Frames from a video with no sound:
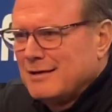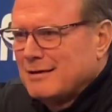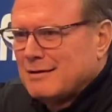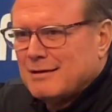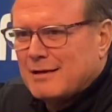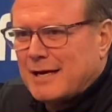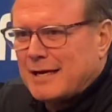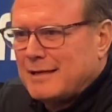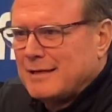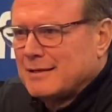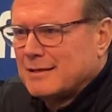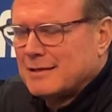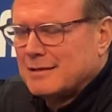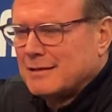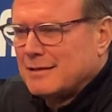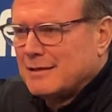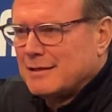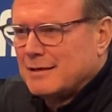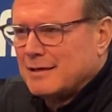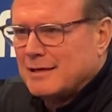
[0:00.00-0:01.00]
Like
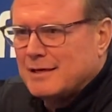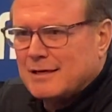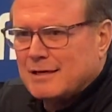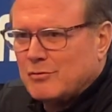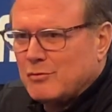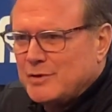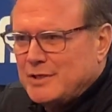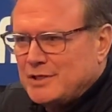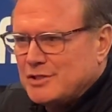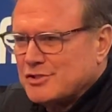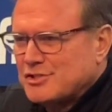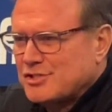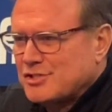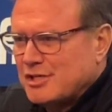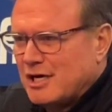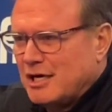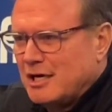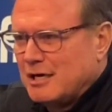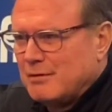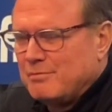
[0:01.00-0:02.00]
when you
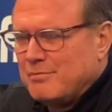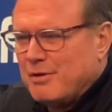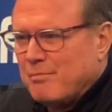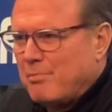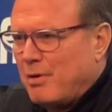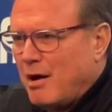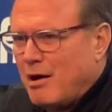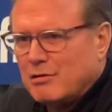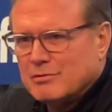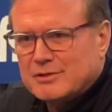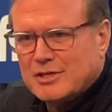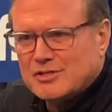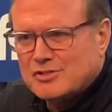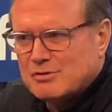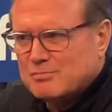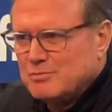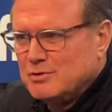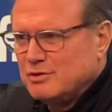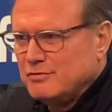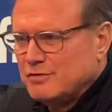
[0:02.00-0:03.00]
sub, the ball
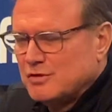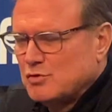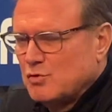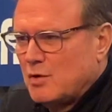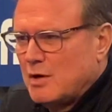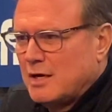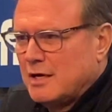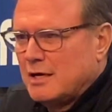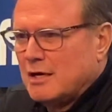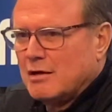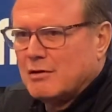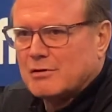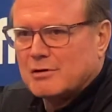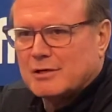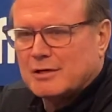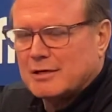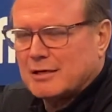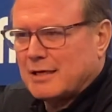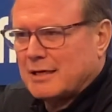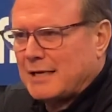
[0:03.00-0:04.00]
doesn't move as well,
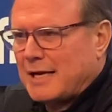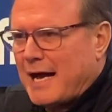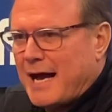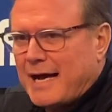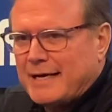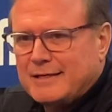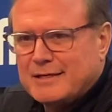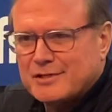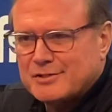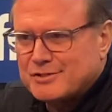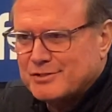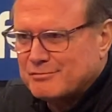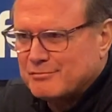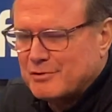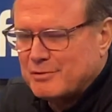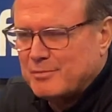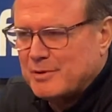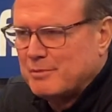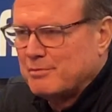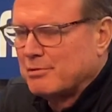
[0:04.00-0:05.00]
or a guy doesn't
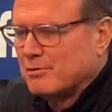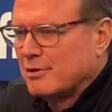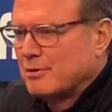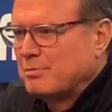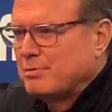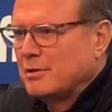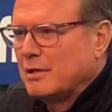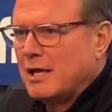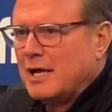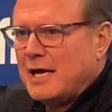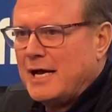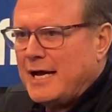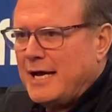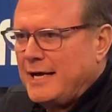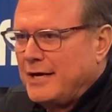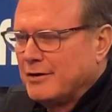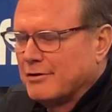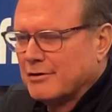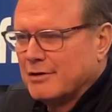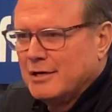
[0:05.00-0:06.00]
remember a
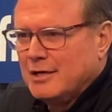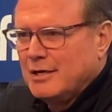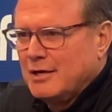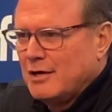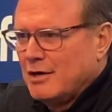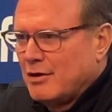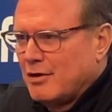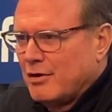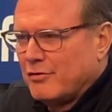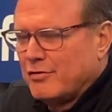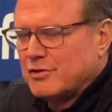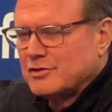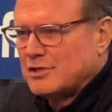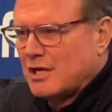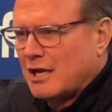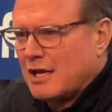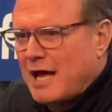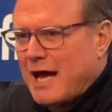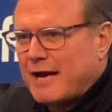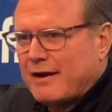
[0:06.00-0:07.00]
play, or there's a
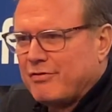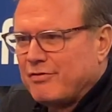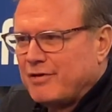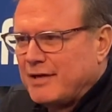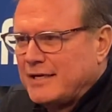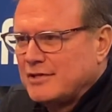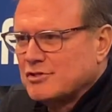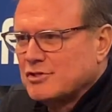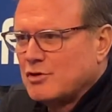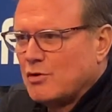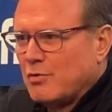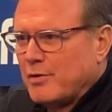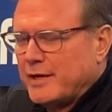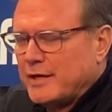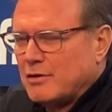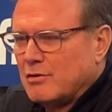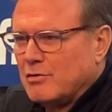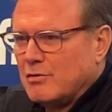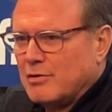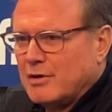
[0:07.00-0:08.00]
lot of things going
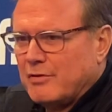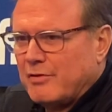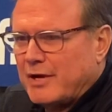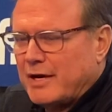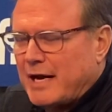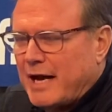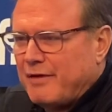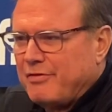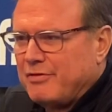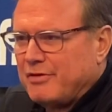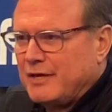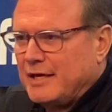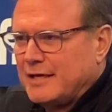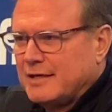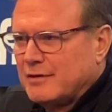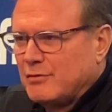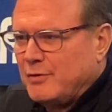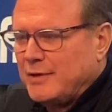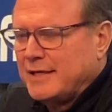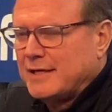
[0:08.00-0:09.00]
on that I think
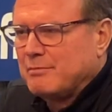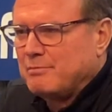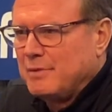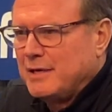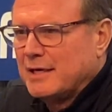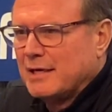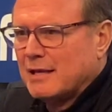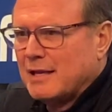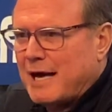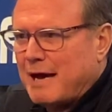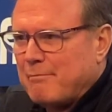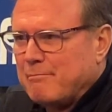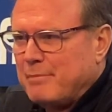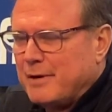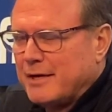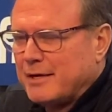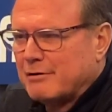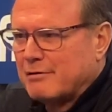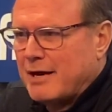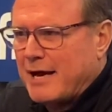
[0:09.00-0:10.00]
we can be a lot
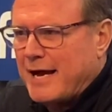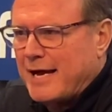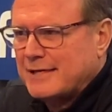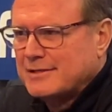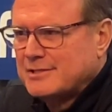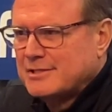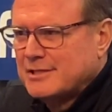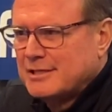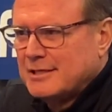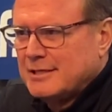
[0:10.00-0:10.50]
better at